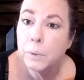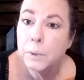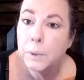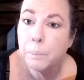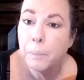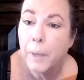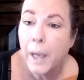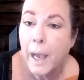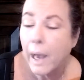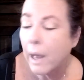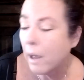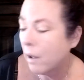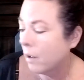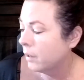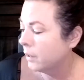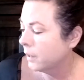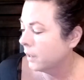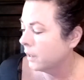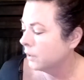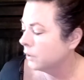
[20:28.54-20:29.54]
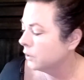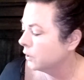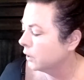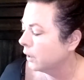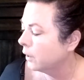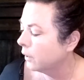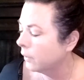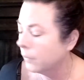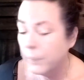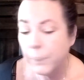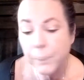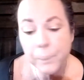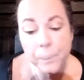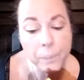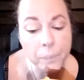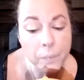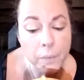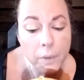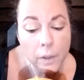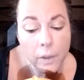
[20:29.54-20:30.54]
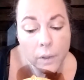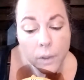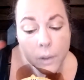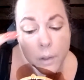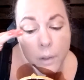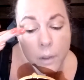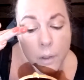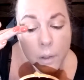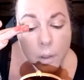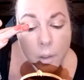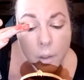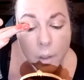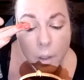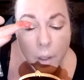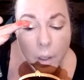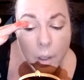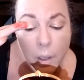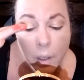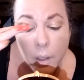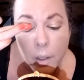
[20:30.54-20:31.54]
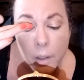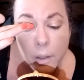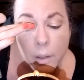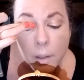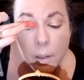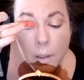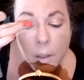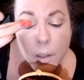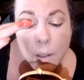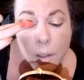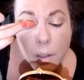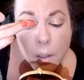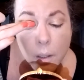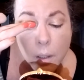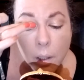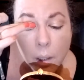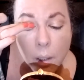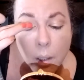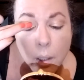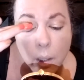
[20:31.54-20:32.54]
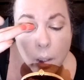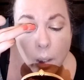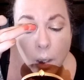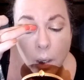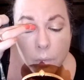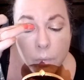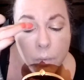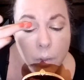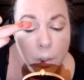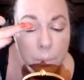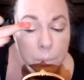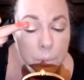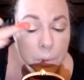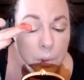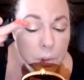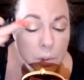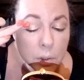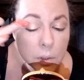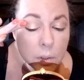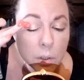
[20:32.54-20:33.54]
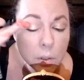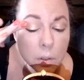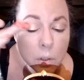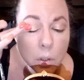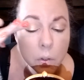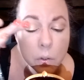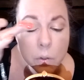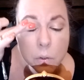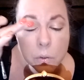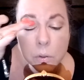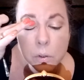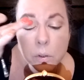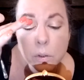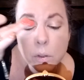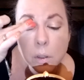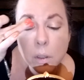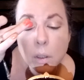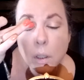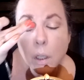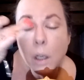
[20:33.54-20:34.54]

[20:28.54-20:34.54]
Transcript: to pat on eyeshadow. And I've come to the conclusion